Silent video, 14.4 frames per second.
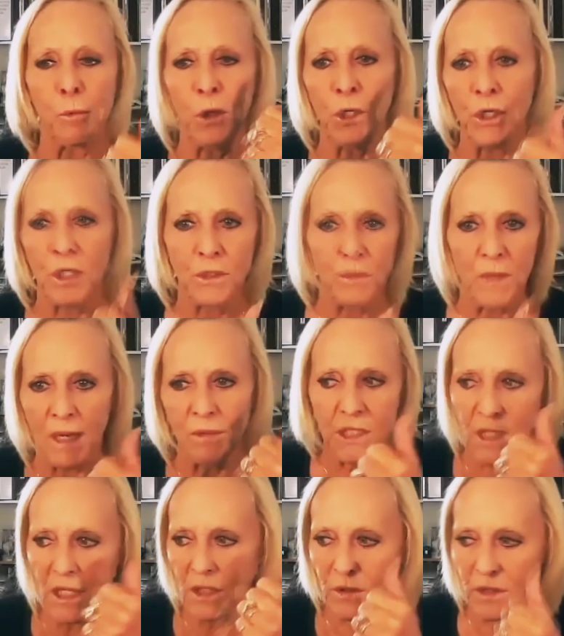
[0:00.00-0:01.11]
words when I
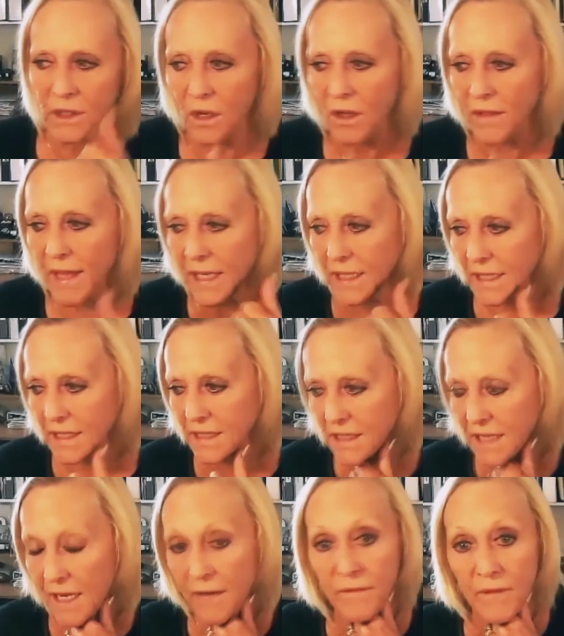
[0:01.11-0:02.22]
was younger and all that kind of
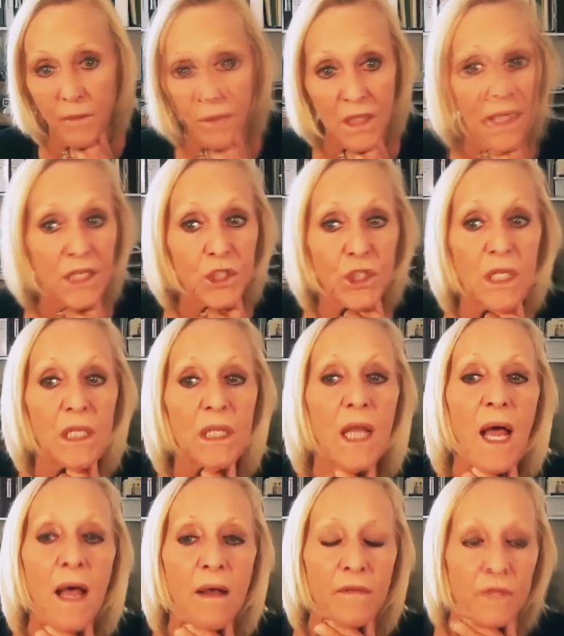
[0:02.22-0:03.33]
stuff. I realized she
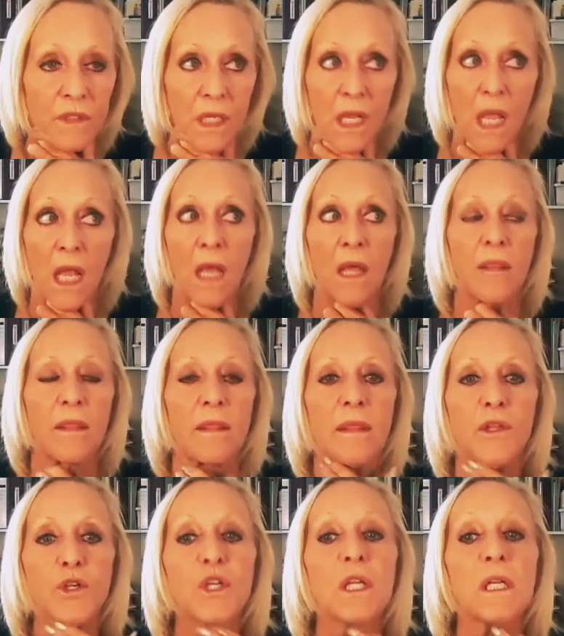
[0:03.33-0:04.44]
loves,
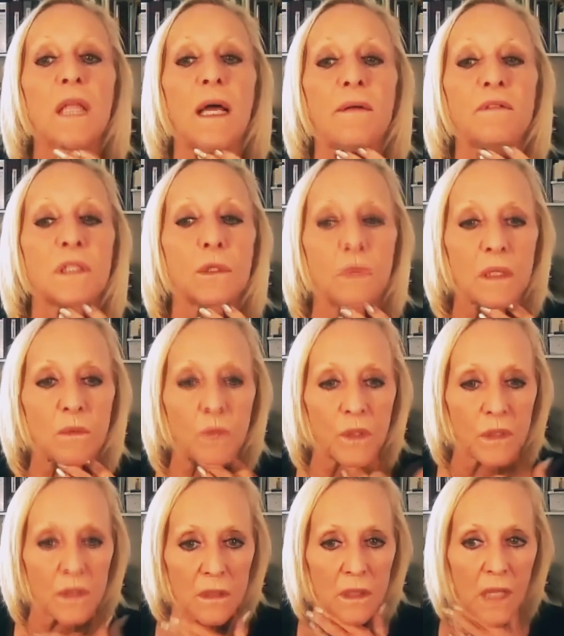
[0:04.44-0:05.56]
she loves the written
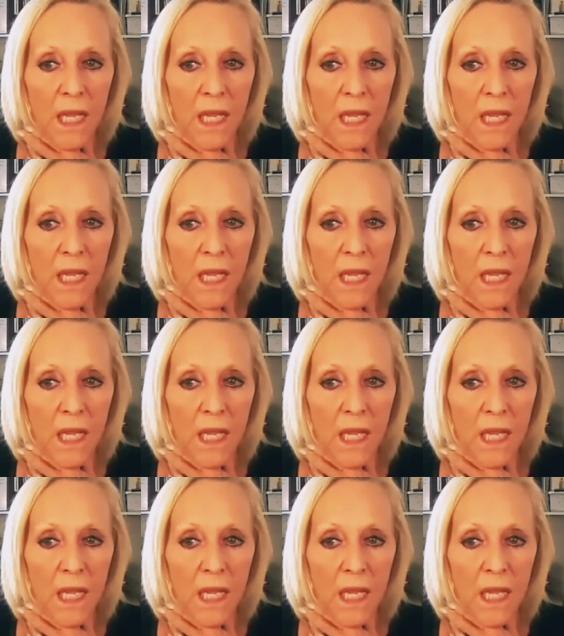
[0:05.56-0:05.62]
word.